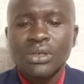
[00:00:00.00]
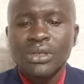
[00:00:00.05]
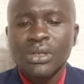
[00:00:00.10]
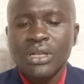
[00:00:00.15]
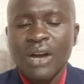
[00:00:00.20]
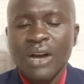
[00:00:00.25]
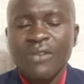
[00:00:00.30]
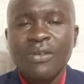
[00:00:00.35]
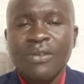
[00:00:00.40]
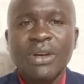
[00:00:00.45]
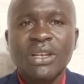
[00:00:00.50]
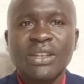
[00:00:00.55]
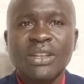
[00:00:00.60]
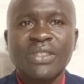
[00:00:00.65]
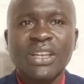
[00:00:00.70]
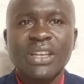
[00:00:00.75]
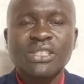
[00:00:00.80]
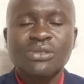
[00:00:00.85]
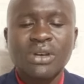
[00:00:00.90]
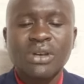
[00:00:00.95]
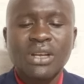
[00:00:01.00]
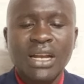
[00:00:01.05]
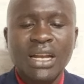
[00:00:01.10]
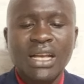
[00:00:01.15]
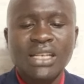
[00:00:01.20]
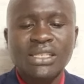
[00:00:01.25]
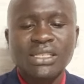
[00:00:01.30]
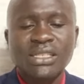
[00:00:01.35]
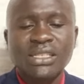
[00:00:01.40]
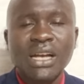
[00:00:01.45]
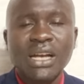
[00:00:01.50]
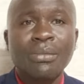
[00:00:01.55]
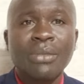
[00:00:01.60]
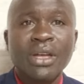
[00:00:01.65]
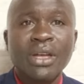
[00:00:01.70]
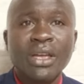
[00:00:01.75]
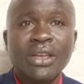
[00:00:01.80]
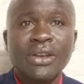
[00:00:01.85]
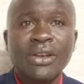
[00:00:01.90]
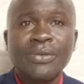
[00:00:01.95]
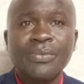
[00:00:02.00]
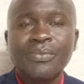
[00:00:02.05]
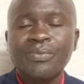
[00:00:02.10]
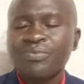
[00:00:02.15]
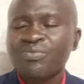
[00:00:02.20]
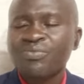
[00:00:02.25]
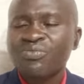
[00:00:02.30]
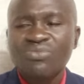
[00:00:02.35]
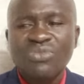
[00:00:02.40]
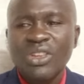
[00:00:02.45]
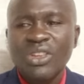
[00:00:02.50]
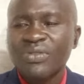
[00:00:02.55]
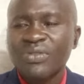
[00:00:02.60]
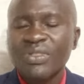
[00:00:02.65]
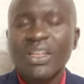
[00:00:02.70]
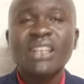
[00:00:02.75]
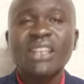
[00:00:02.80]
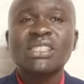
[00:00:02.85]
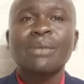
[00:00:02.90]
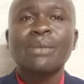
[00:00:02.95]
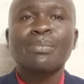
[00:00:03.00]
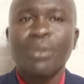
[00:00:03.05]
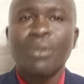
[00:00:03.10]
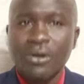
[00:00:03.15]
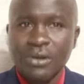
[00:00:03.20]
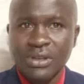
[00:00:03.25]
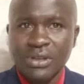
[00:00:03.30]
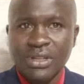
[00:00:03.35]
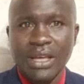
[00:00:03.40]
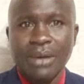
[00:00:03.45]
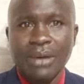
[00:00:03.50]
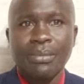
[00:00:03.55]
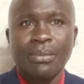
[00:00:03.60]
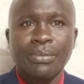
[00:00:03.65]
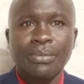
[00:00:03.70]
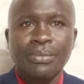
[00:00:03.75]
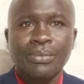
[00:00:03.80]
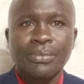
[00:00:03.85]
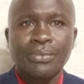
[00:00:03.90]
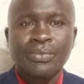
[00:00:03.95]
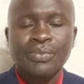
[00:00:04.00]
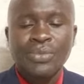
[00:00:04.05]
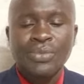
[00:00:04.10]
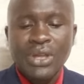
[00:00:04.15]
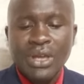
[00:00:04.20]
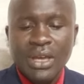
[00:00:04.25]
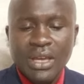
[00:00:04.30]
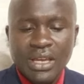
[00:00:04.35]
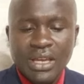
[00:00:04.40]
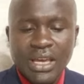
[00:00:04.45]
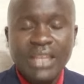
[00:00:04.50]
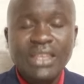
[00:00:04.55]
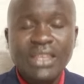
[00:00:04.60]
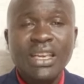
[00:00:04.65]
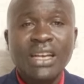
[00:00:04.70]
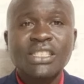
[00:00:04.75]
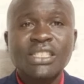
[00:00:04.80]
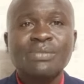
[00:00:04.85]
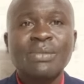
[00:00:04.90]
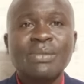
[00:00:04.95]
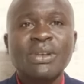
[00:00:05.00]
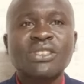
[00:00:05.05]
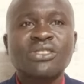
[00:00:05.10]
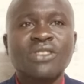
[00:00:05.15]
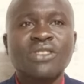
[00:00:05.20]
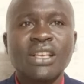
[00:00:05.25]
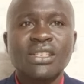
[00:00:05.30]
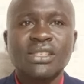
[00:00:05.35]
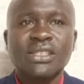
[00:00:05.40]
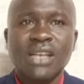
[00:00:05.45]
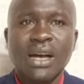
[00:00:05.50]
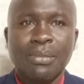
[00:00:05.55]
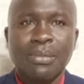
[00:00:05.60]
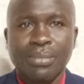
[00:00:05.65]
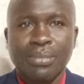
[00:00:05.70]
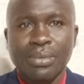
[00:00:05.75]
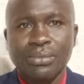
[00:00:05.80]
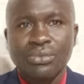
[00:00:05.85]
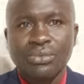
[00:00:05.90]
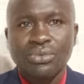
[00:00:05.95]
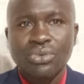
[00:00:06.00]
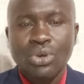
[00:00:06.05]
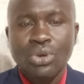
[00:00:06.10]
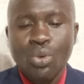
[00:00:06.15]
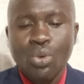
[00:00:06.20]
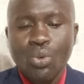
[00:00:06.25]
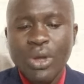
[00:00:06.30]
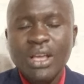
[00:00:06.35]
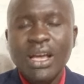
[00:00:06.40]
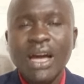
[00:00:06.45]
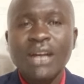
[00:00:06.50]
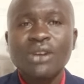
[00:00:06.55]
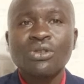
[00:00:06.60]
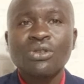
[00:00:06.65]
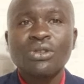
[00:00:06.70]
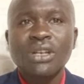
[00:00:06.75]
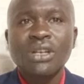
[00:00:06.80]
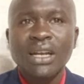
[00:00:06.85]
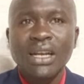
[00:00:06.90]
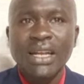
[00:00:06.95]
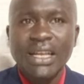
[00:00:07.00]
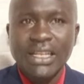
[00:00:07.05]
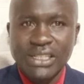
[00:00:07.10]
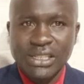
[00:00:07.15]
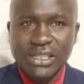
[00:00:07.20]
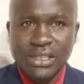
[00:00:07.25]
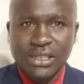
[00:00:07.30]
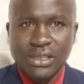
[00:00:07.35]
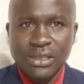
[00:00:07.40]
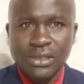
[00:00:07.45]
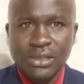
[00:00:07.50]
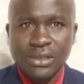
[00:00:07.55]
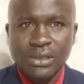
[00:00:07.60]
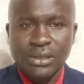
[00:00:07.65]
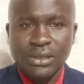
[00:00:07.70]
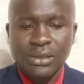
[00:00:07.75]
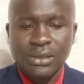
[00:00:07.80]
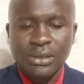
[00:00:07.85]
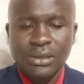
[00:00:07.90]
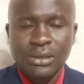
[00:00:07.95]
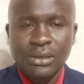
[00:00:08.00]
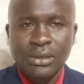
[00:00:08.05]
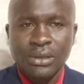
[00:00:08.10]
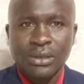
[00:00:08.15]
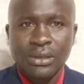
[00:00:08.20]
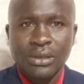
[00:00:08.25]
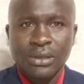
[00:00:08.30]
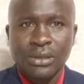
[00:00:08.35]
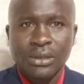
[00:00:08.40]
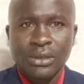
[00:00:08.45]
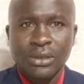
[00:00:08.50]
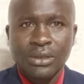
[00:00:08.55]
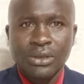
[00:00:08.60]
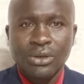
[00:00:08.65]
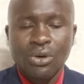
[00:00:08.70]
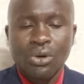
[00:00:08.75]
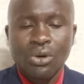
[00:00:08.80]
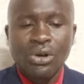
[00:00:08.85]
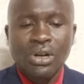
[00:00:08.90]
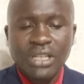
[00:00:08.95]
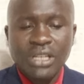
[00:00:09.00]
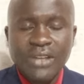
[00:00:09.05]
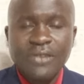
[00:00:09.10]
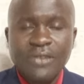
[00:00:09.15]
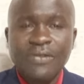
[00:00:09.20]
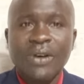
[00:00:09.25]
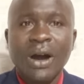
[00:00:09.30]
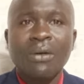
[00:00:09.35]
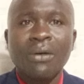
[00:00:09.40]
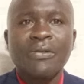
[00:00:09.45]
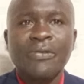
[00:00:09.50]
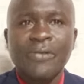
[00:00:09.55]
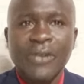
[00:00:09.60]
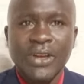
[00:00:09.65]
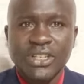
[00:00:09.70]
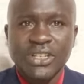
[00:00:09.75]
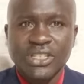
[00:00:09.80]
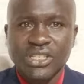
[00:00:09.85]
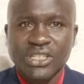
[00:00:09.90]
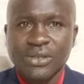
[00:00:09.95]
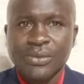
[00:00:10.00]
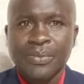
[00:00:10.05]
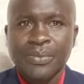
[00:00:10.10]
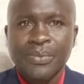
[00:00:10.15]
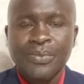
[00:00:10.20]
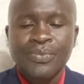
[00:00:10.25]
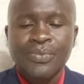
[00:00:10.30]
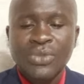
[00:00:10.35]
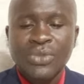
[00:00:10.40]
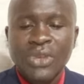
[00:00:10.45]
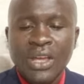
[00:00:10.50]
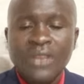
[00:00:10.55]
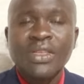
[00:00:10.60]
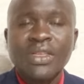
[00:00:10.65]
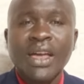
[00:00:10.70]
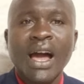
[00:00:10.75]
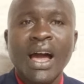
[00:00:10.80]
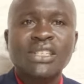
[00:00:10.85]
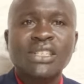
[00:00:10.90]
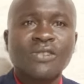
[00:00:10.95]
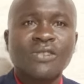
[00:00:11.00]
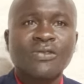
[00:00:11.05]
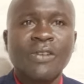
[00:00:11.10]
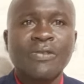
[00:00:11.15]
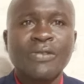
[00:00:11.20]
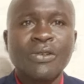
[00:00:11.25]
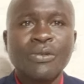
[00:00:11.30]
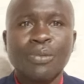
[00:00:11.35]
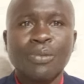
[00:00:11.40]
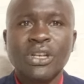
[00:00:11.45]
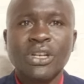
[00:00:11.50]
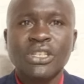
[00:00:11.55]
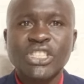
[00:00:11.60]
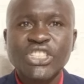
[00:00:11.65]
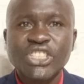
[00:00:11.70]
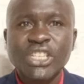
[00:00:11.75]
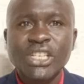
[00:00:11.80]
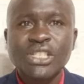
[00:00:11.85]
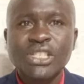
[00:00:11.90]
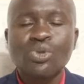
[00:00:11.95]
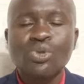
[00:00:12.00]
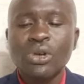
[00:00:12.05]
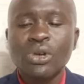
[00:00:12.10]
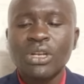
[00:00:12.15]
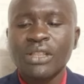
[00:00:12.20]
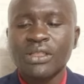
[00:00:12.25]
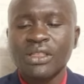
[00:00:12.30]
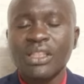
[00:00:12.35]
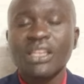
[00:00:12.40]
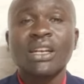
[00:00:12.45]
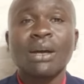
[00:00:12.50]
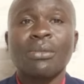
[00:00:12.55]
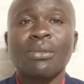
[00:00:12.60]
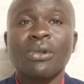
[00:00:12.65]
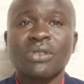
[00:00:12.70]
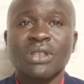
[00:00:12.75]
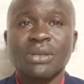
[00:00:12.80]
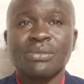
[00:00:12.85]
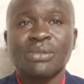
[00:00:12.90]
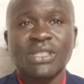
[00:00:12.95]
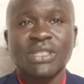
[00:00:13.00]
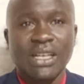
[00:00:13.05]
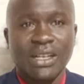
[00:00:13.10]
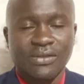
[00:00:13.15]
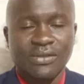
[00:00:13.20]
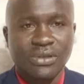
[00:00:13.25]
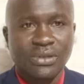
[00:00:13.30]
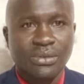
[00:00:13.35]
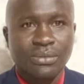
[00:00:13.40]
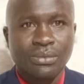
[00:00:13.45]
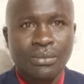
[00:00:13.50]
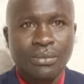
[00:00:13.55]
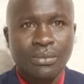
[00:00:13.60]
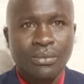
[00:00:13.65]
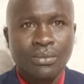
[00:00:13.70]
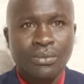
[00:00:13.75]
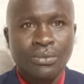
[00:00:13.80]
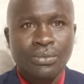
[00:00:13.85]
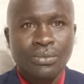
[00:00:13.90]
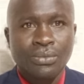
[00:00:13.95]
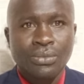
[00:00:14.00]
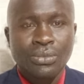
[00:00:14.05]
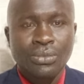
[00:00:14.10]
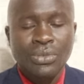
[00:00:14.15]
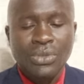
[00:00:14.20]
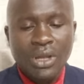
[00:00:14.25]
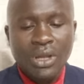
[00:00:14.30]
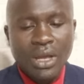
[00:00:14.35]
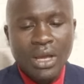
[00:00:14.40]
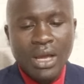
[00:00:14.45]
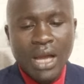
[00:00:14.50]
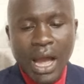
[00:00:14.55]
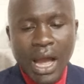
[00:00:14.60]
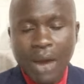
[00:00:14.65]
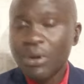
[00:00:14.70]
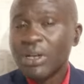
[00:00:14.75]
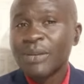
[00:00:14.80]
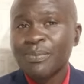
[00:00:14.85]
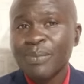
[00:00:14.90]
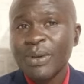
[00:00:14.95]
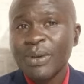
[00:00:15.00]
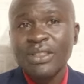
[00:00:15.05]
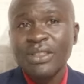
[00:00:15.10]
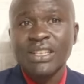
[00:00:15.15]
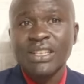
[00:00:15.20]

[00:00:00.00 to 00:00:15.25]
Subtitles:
government and that's why Raila has come in, that is upon them. Kenyans must rise up. We cannot let or leave our fate in the hands of a few politicians who only think about themselves. I will repeat